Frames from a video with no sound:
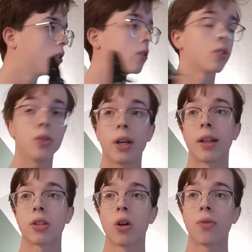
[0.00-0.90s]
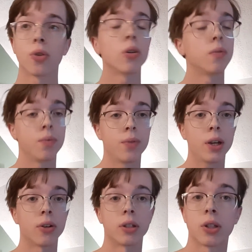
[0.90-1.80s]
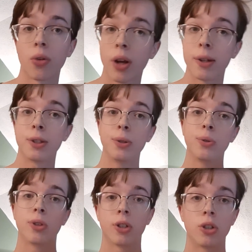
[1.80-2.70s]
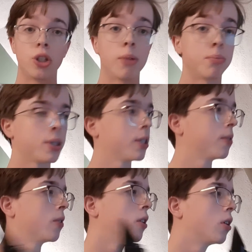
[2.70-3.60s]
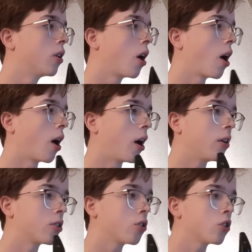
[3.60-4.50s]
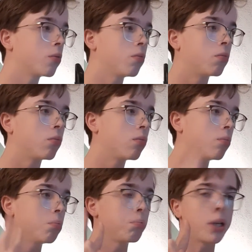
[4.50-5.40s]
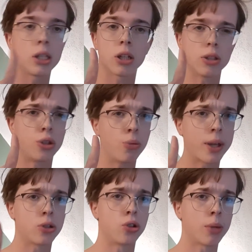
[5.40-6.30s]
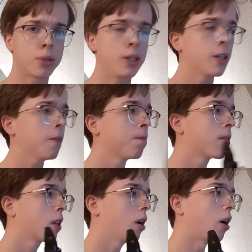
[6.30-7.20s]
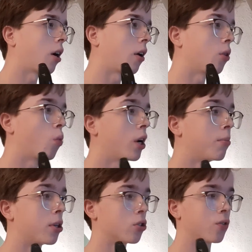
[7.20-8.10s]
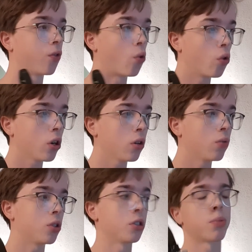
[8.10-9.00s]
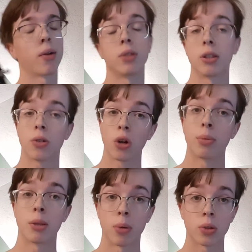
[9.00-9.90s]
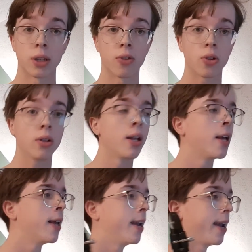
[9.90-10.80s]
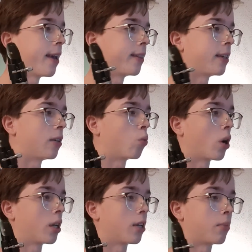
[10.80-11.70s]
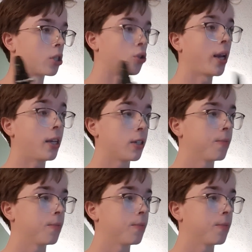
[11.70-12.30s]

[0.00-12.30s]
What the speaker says: So yeah, that's all for fingerings. Going on to jumps. So there's basically 2 major jumps in here. the one in measure 4, which is probably going to be the most difficult, and the one in measure 8.